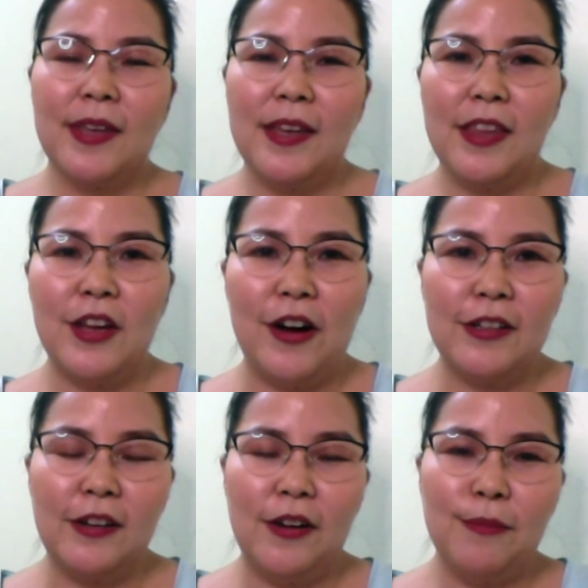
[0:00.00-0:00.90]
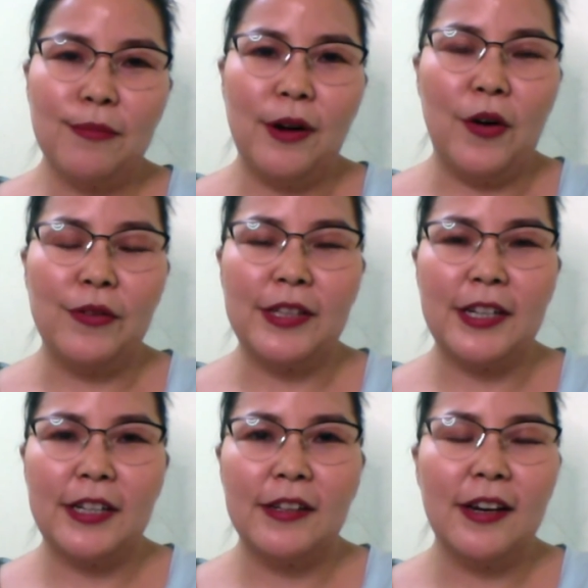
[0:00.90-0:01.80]
thought over
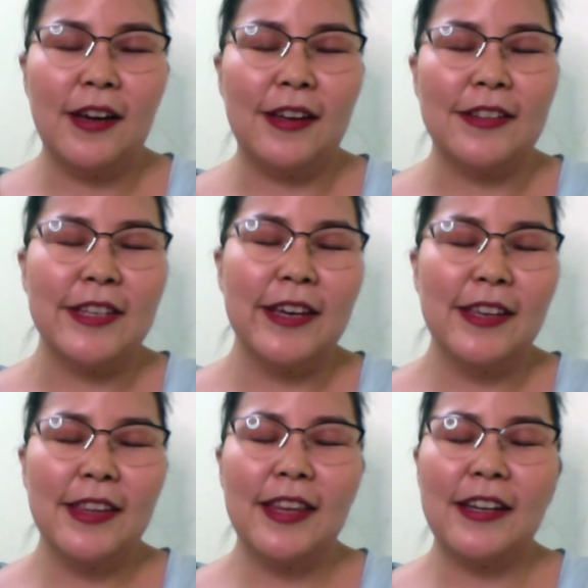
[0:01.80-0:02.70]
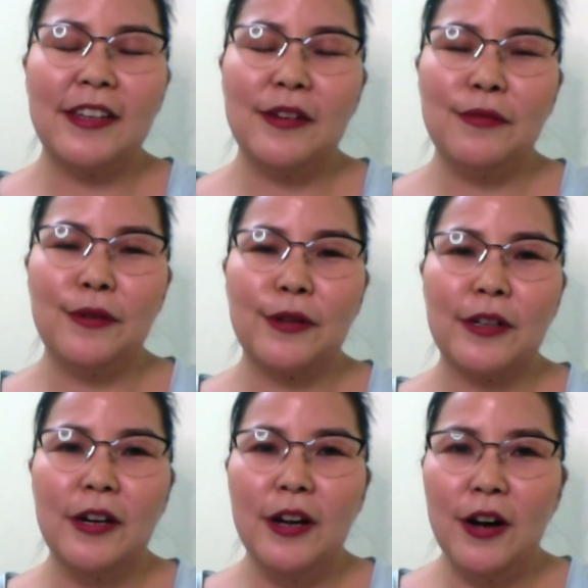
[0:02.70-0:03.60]
there, and thank you
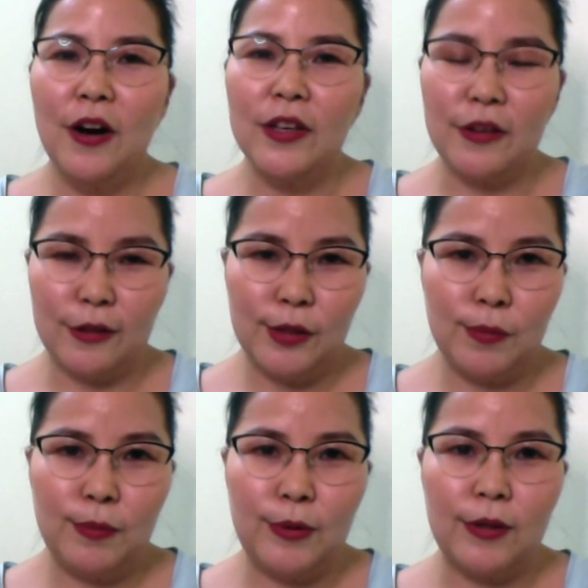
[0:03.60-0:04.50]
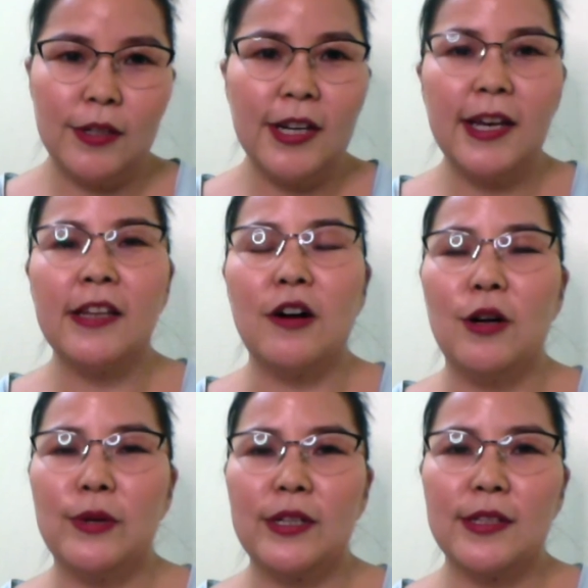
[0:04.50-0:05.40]
for your support and
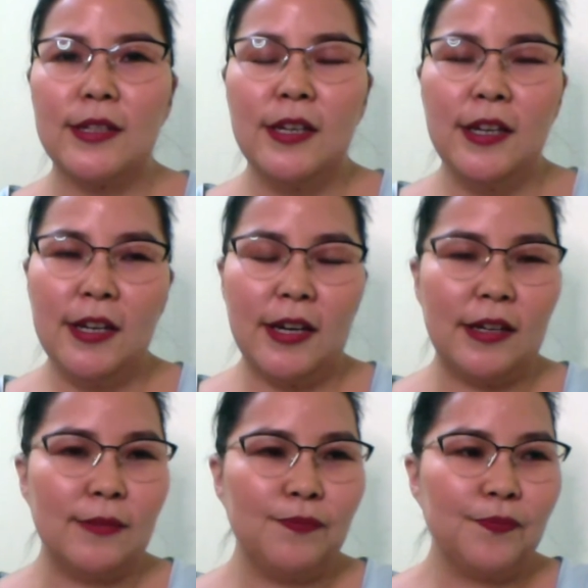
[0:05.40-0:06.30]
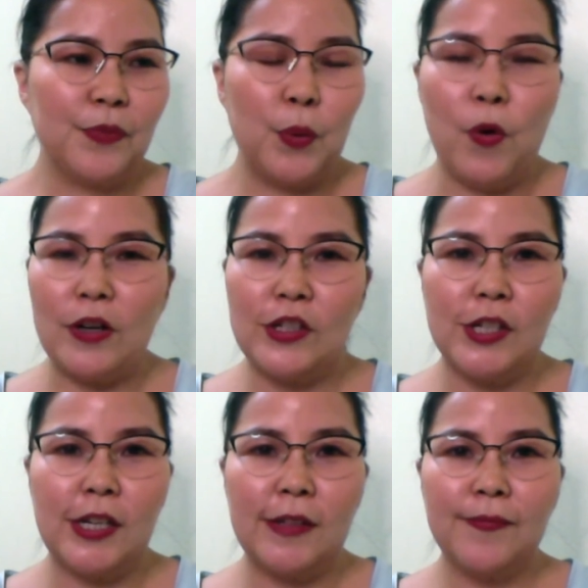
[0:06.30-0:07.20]
always
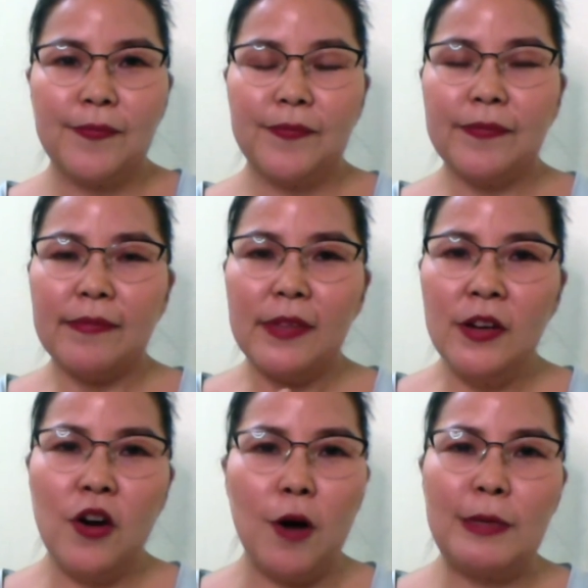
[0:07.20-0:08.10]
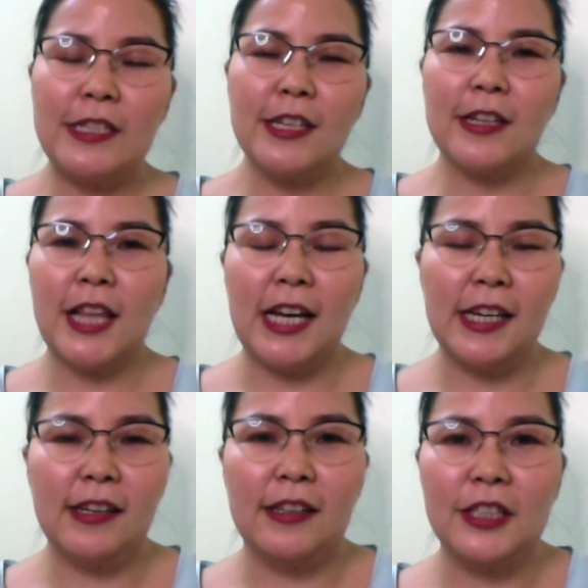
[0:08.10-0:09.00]
watching, commenting,
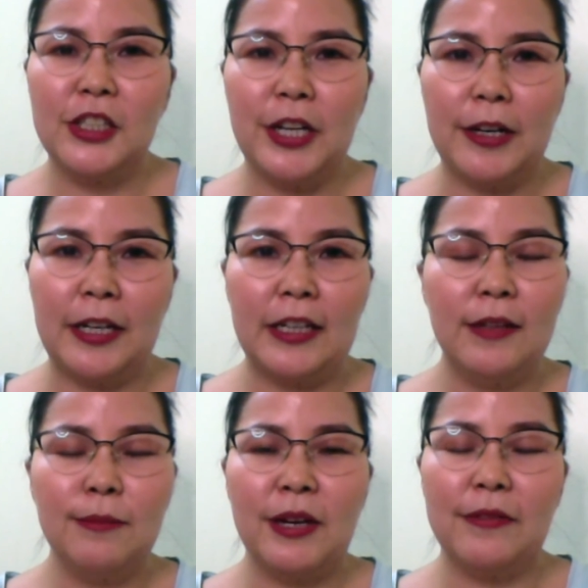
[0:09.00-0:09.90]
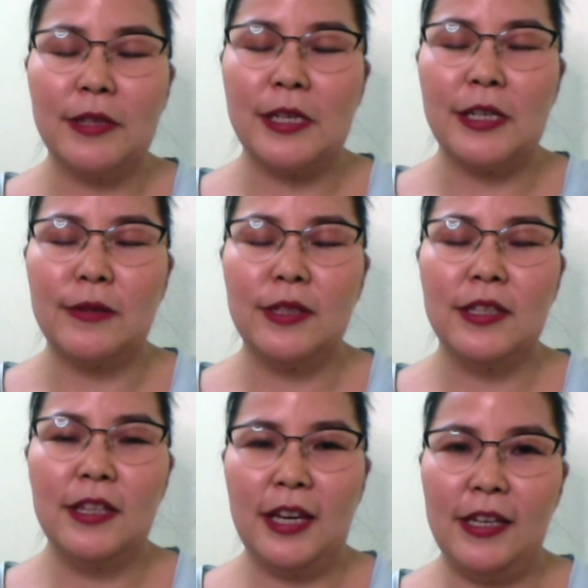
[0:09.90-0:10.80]
liking, and sharing my videos.
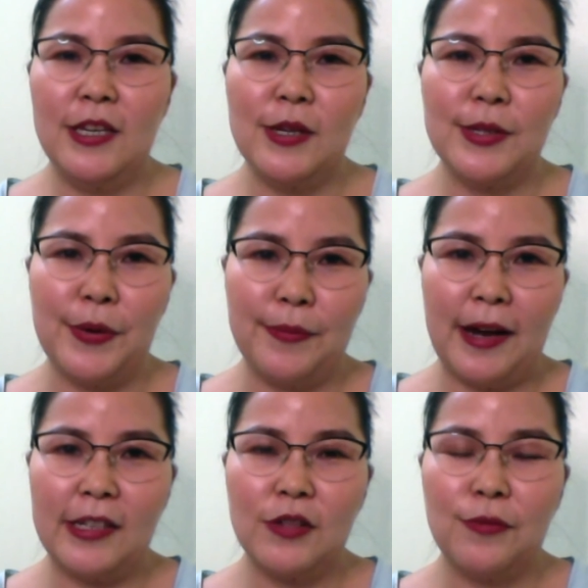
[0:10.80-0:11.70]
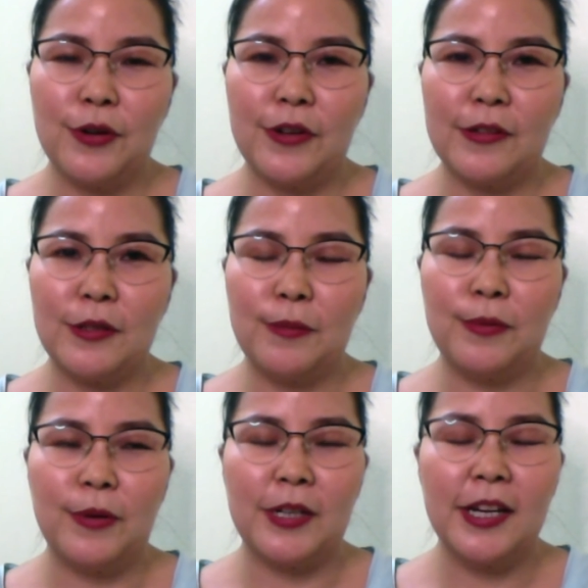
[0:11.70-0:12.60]
Thank you so much for your
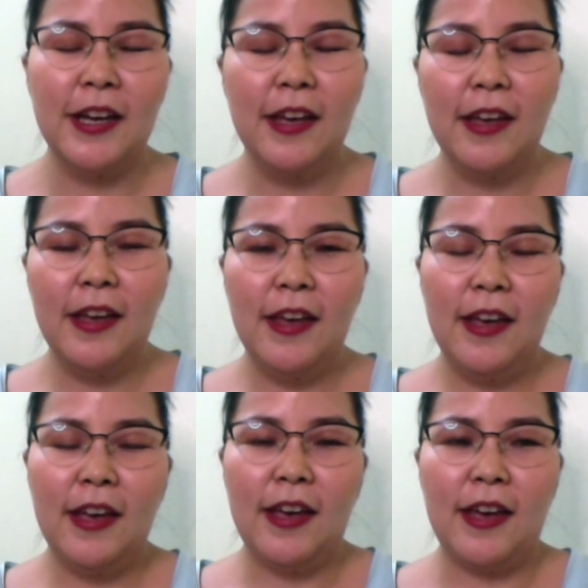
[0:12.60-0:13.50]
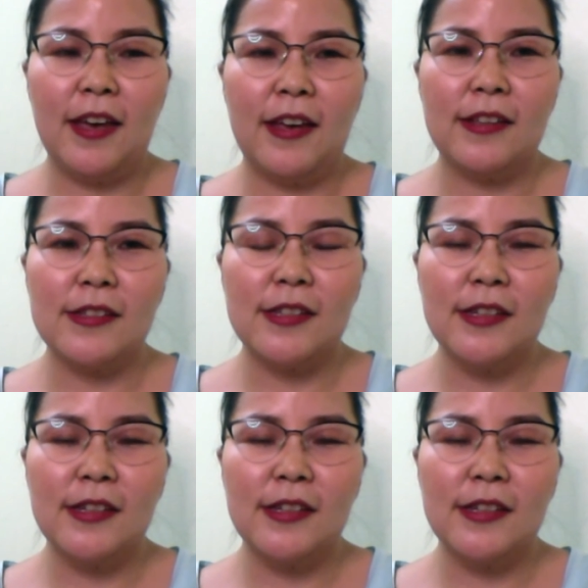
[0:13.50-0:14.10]
support, and